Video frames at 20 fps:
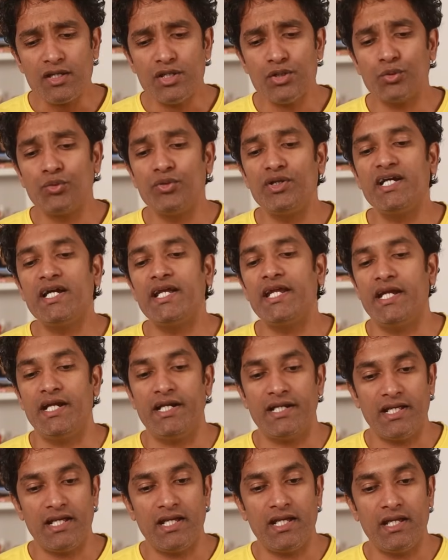You could
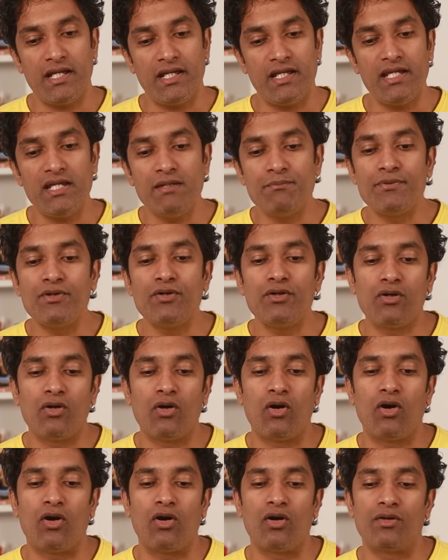create a ebook
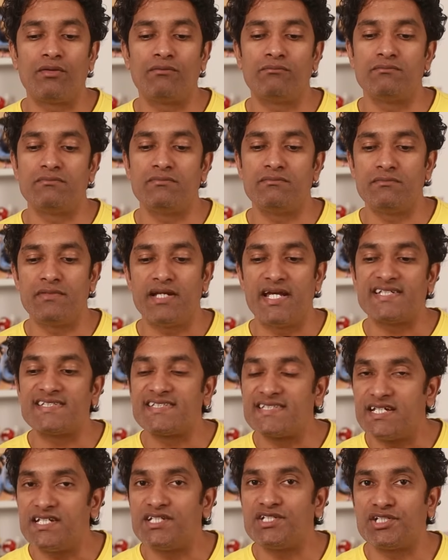on
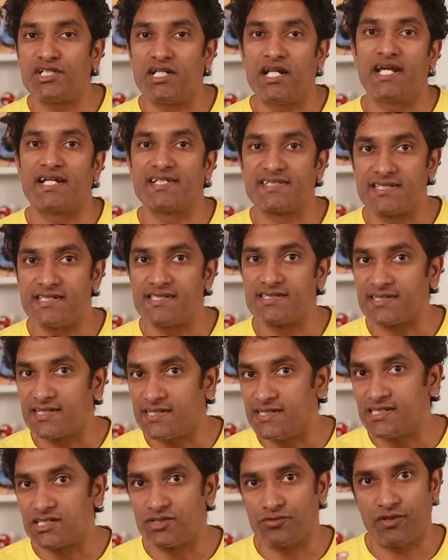essential Excel
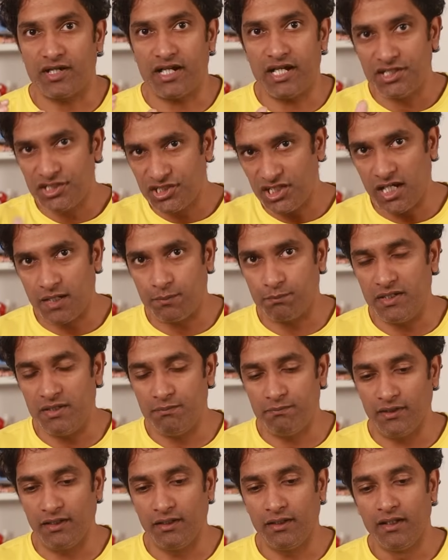skills for HR
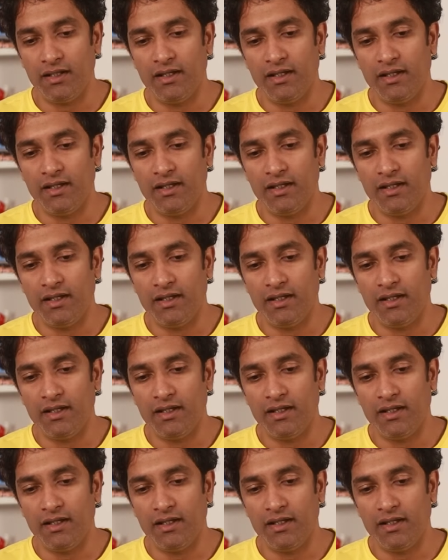people